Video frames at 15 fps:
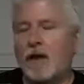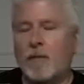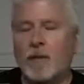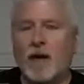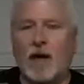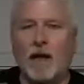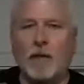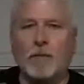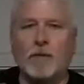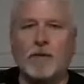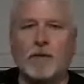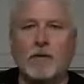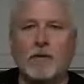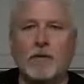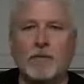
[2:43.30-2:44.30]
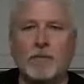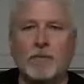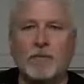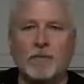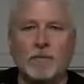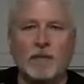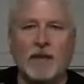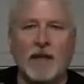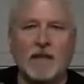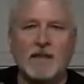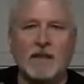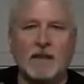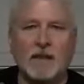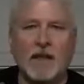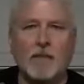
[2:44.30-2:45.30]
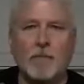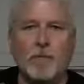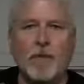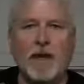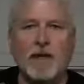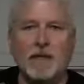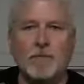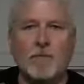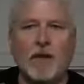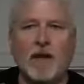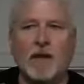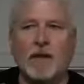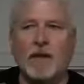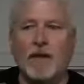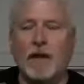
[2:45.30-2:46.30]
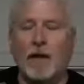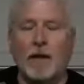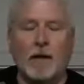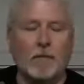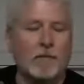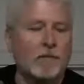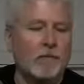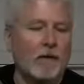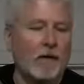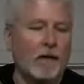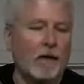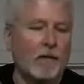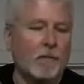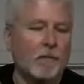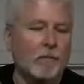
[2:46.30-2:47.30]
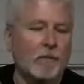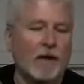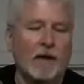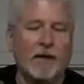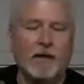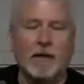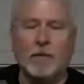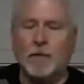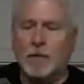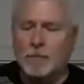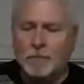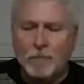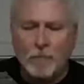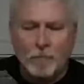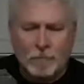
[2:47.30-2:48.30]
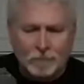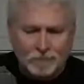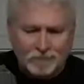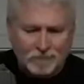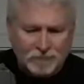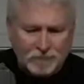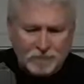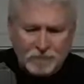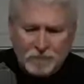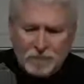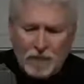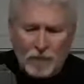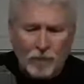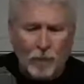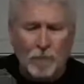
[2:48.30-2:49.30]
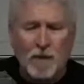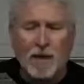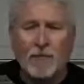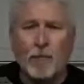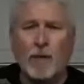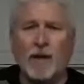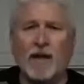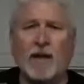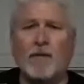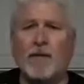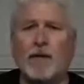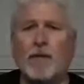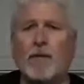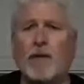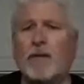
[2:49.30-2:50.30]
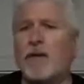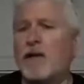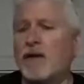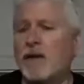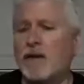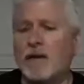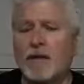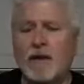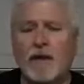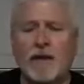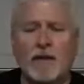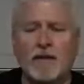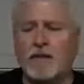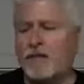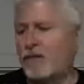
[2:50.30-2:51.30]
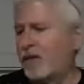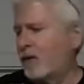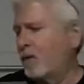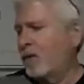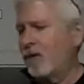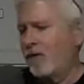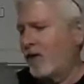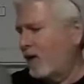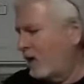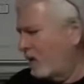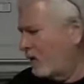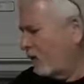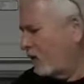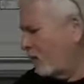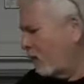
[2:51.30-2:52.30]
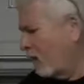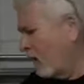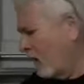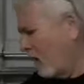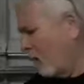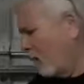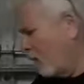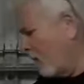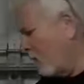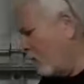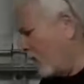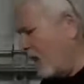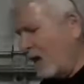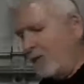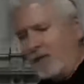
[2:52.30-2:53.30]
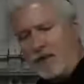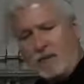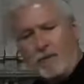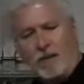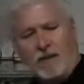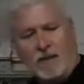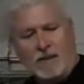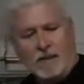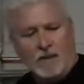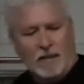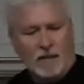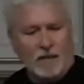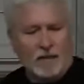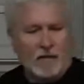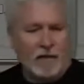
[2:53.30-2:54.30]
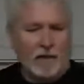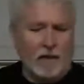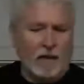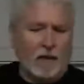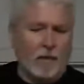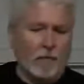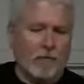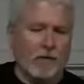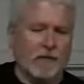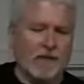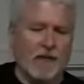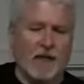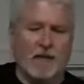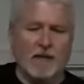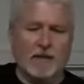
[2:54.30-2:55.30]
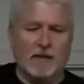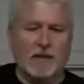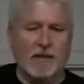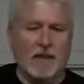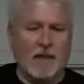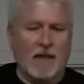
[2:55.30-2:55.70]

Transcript: polymer, plastic type based body armor. For me, for what I got going on right now, this is going to be fine. So go ahead and pop these plates in here and see how this